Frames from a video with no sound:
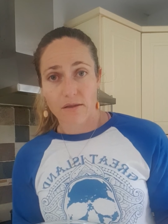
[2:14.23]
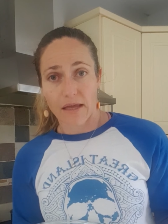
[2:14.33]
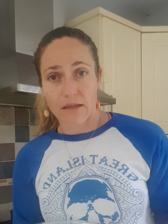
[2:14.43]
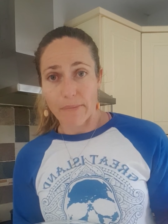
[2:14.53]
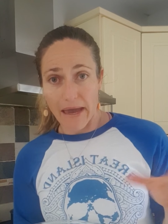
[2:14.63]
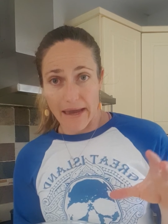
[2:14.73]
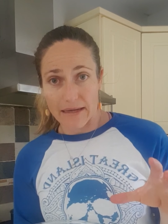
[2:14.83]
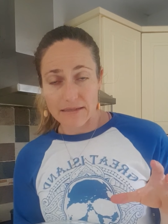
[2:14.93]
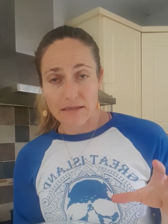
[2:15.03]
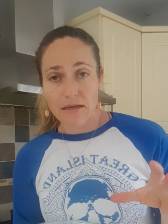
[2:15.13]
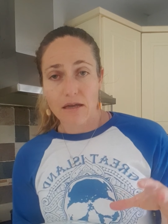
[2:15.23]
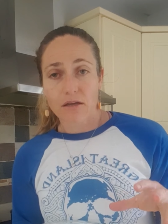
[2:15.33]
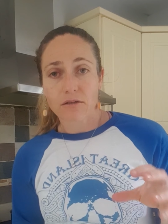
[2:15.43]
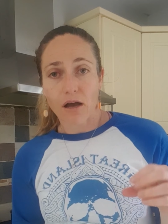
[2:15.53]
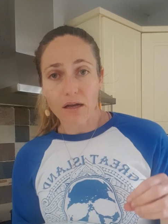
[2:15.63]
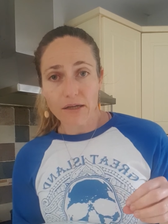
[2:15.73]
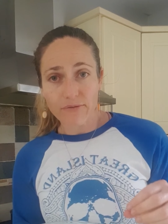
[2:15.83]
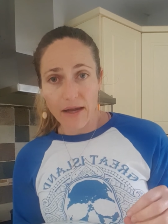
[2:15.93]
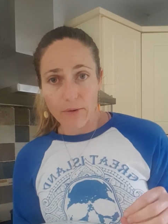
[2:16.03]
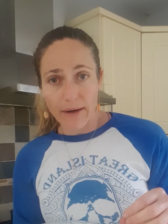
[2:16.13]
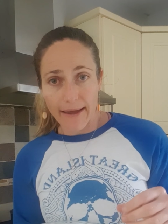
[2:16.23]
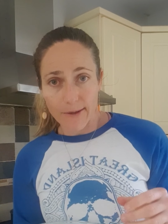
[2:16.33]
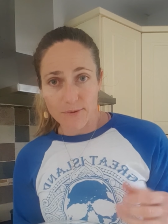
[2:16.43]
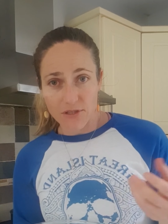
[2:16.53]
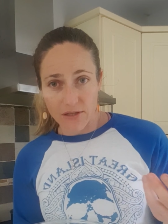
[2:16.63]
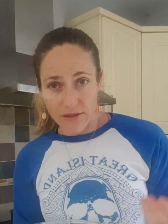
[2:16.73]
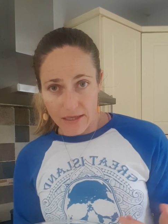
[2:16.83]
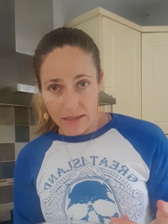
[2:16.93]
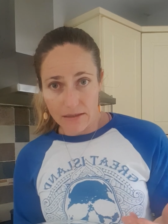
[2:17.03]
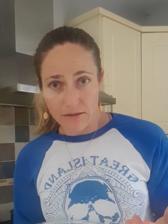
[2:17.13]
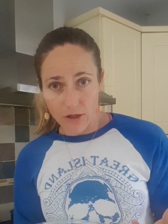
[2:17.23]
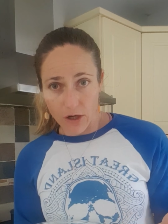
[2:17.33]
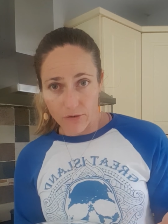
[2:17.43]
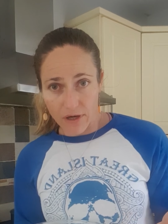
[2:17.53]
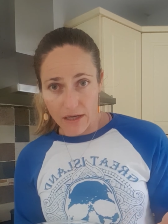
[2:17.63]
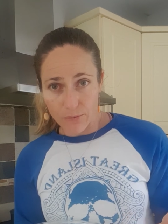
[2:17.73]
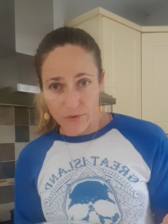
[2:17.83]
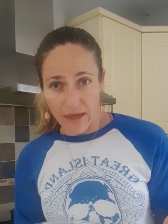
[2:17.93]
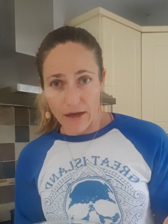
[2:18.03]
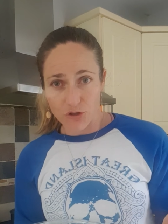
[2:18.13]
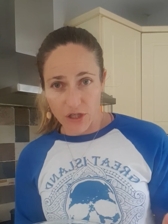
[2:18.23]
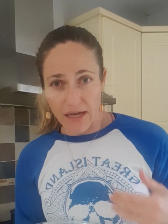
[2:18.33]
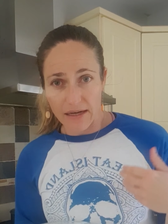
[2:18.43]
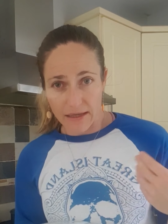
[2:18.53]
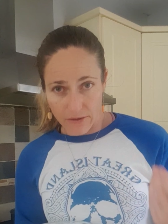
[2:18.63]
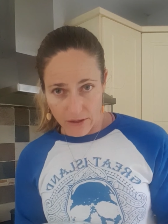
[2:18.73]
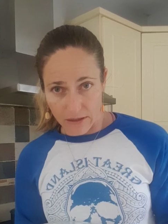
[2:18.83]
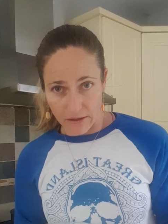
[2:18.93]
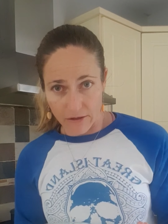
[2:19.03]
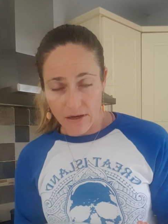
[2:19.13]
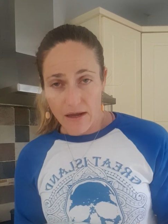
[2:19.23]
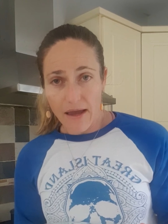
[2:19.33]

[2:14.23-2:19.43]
in the bags. Cauliflower helps to thicken the curry without you adding a thickener,